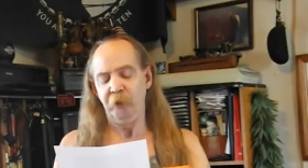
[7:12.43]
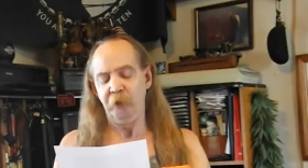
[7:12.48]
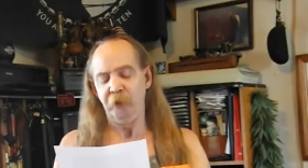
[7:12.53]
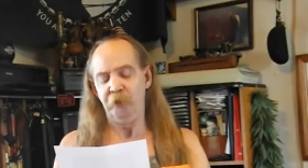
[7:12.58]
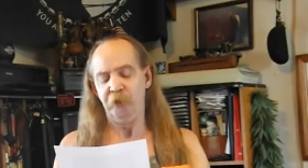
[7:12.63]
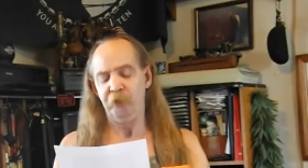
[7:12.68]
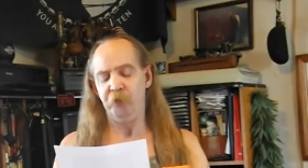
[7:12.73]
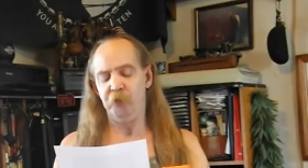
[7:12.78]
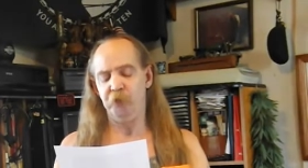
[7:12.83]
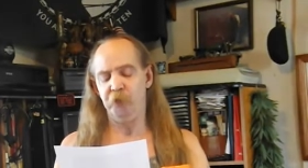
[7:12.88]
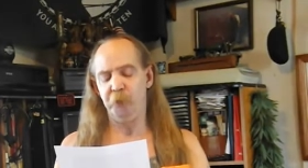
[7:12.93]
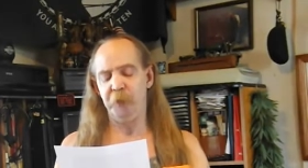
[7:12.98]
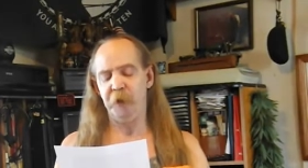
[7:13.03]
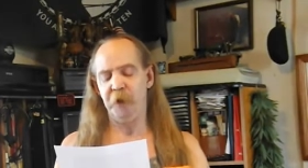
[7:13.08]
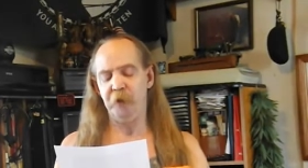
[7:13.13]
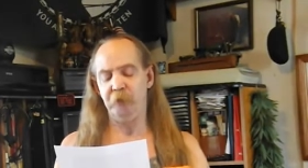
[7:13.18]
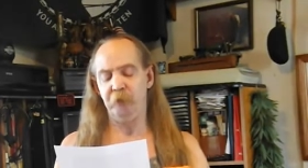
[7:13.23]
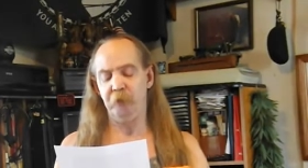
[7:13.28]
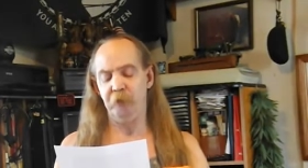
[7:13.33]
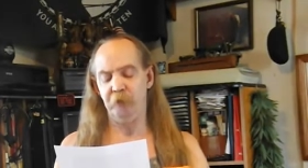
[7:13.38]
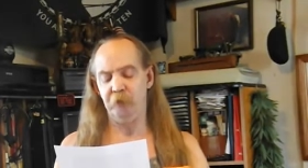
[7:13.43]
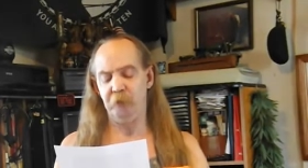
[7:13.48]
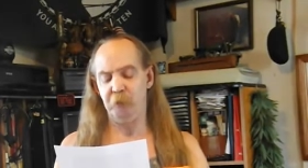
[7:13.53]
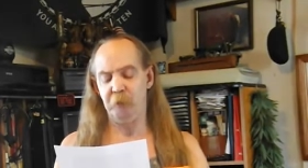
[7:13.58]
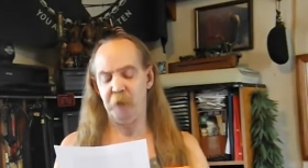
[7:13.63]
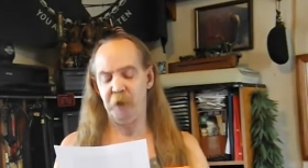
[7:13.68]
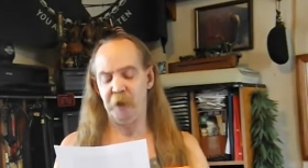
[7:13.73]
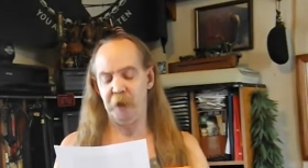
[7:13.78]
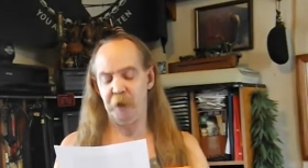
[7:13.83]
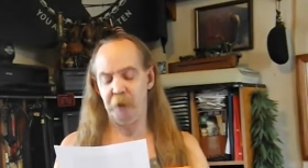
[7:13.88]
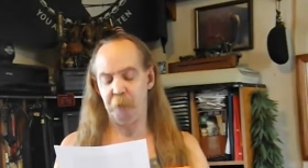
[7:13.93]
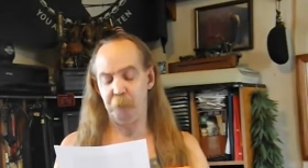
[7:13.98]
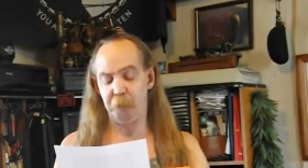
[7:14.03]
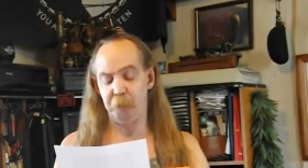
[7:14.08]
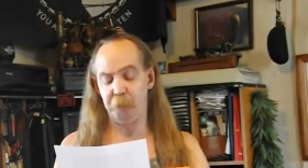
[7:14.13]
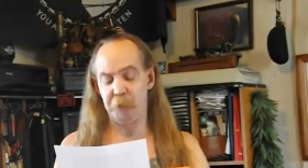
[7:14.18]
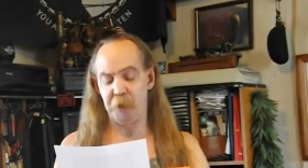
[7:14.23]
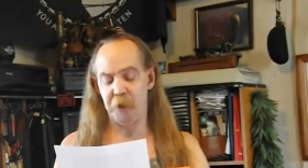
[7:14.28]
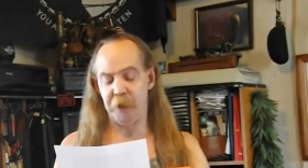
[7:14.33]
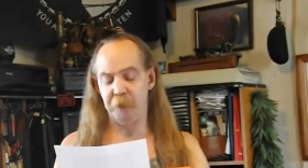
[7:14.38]
Show your patriotism by,
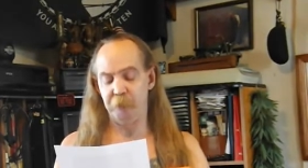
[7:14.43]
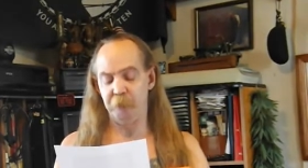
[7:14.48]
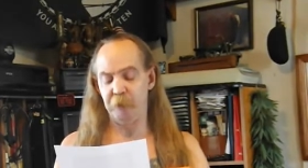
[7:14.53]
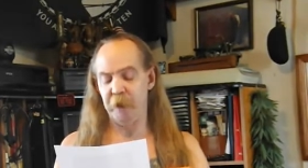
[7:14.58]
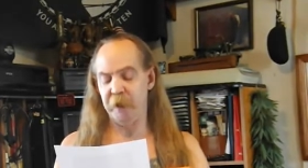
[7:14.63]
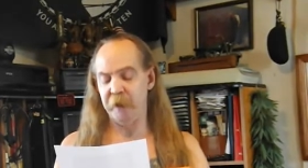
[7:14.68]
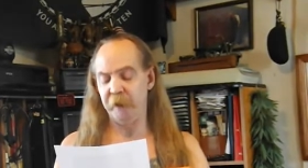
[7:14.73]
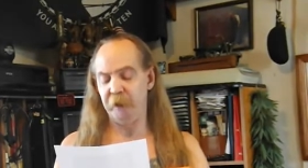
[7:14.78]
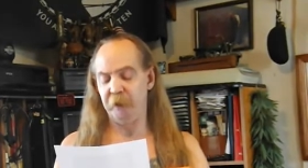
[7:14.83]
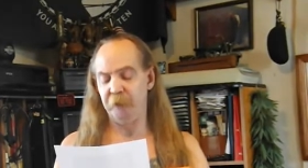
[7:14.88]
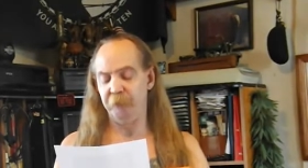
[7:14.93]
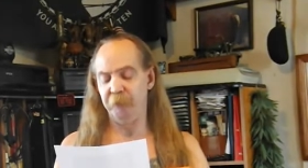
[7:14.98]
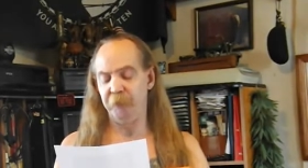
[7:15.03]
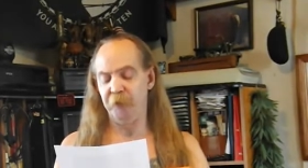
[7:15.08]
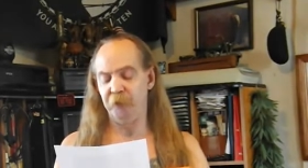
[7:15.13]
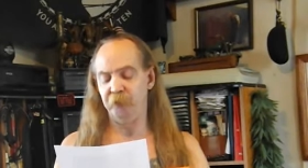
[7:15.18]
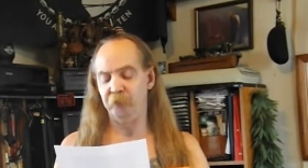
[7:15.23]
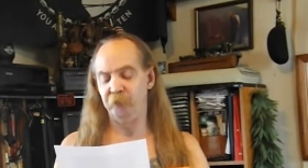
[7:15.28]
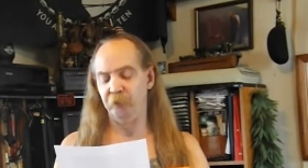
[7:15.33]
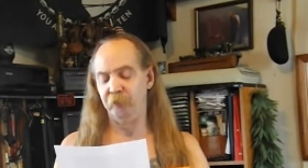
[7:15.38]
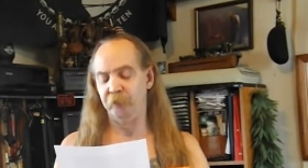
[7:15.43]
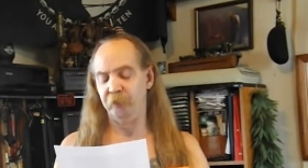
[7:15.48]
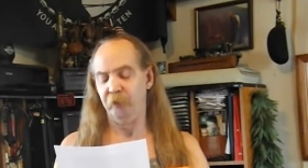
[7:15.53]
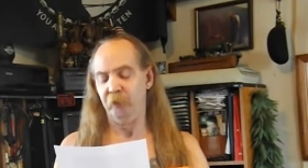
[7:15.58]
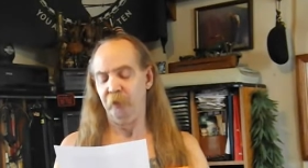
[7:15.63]
by writing officials.